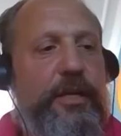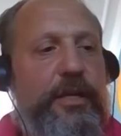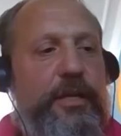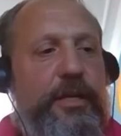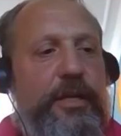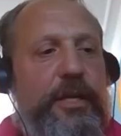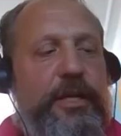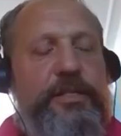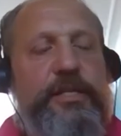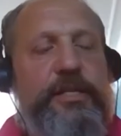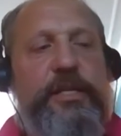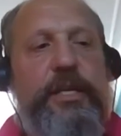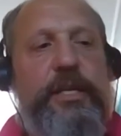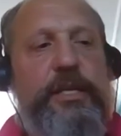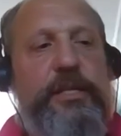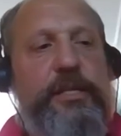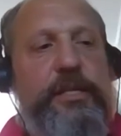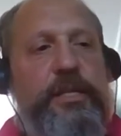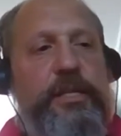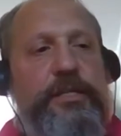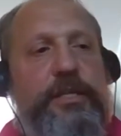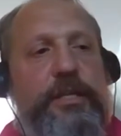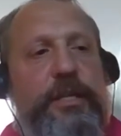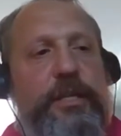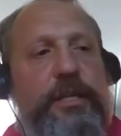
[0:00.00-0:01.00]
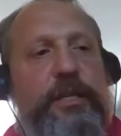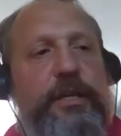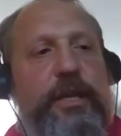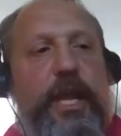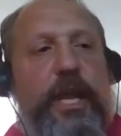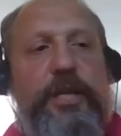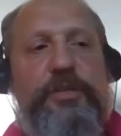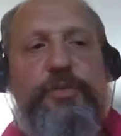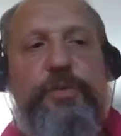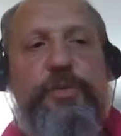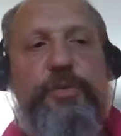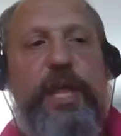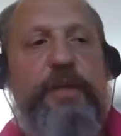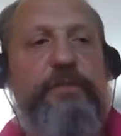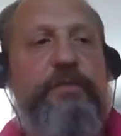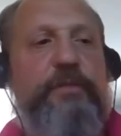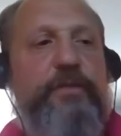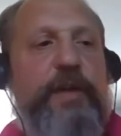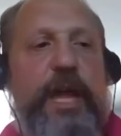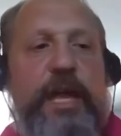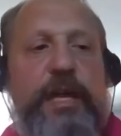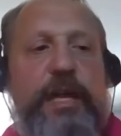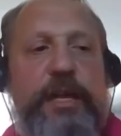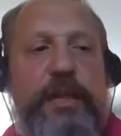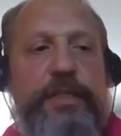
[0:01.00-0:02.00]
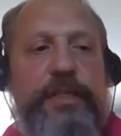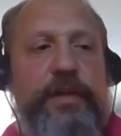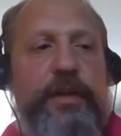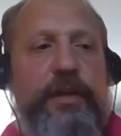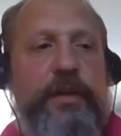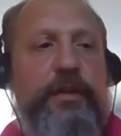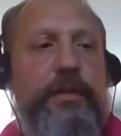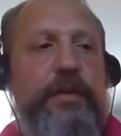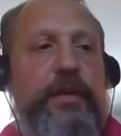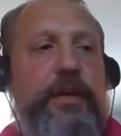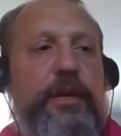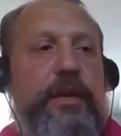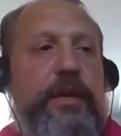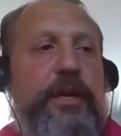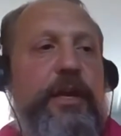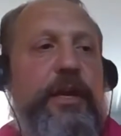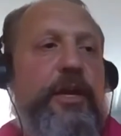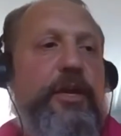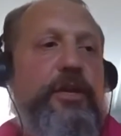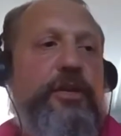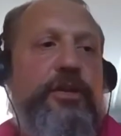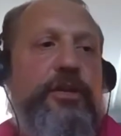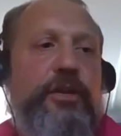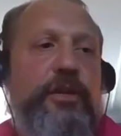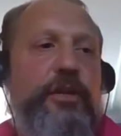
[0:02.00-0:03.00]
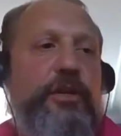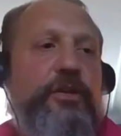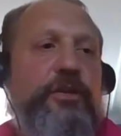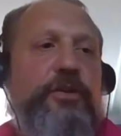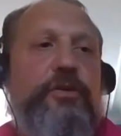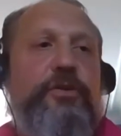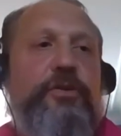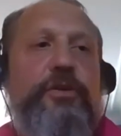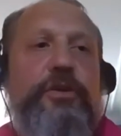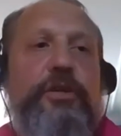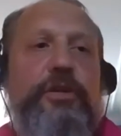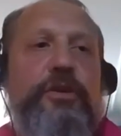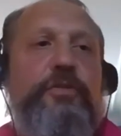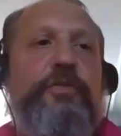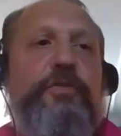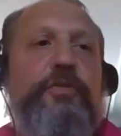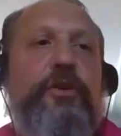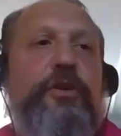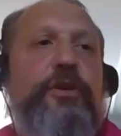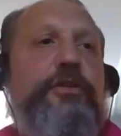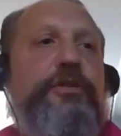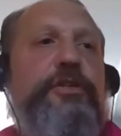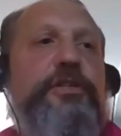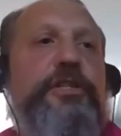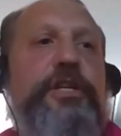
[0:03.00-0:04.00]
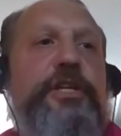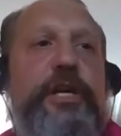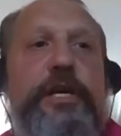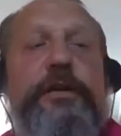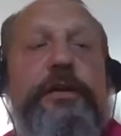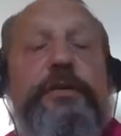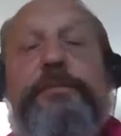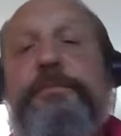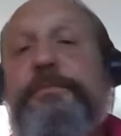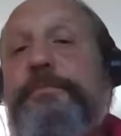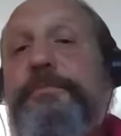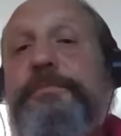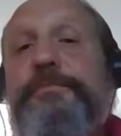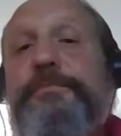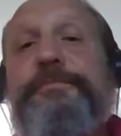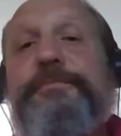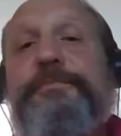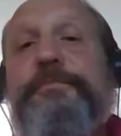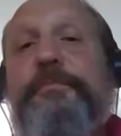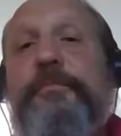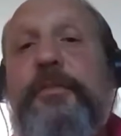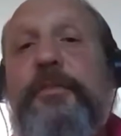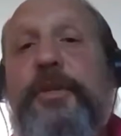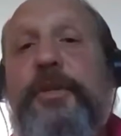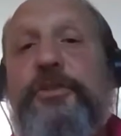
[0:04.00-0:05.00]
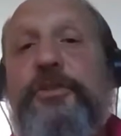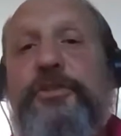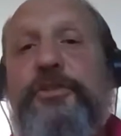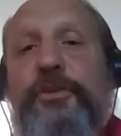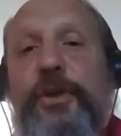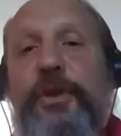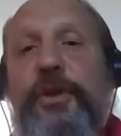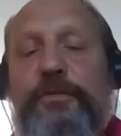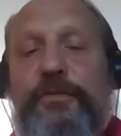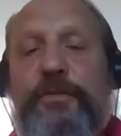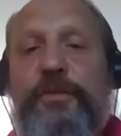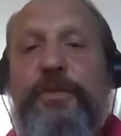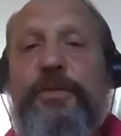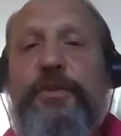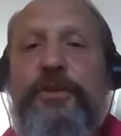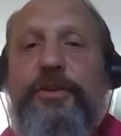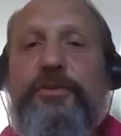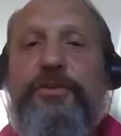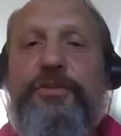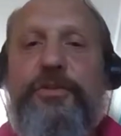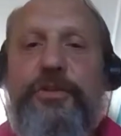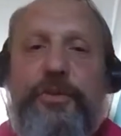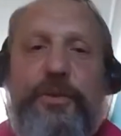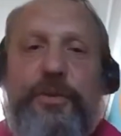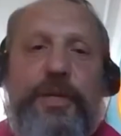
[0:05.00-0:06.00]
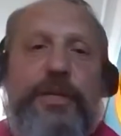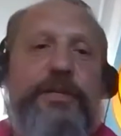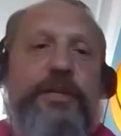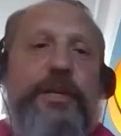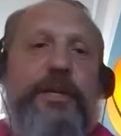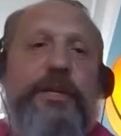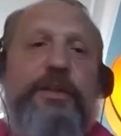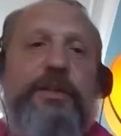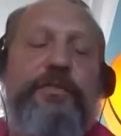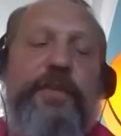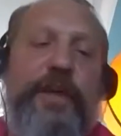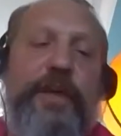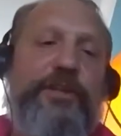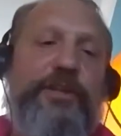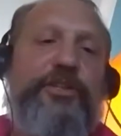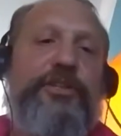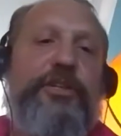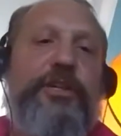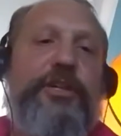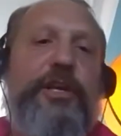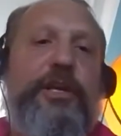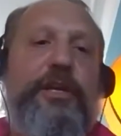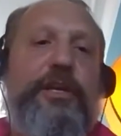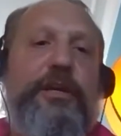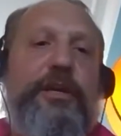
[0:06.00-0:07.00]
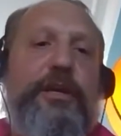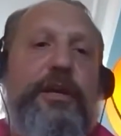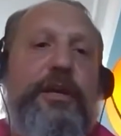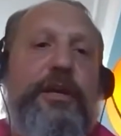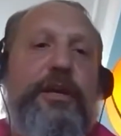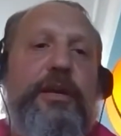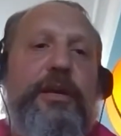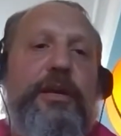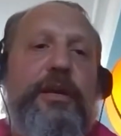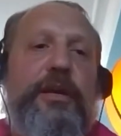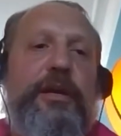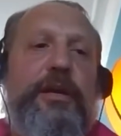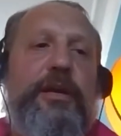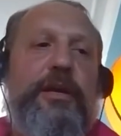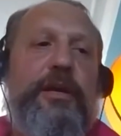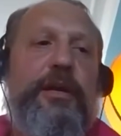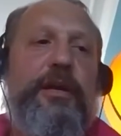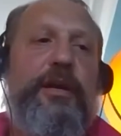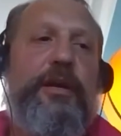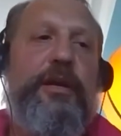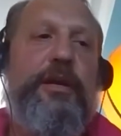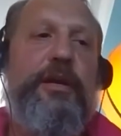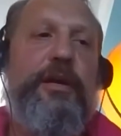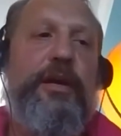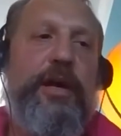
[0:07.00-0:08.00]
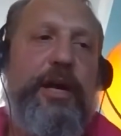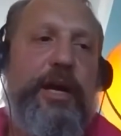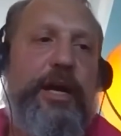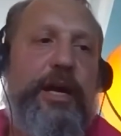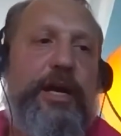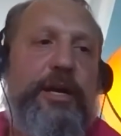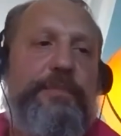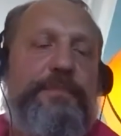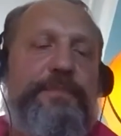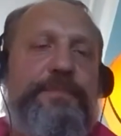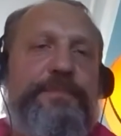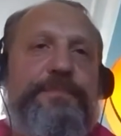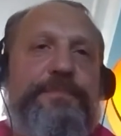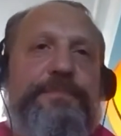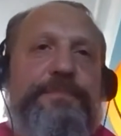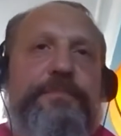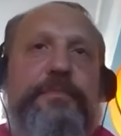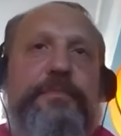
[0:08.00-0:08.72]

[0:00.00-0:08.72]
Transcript: it's as with anything, you volunteer, you do everything, you do it, and eventually you'll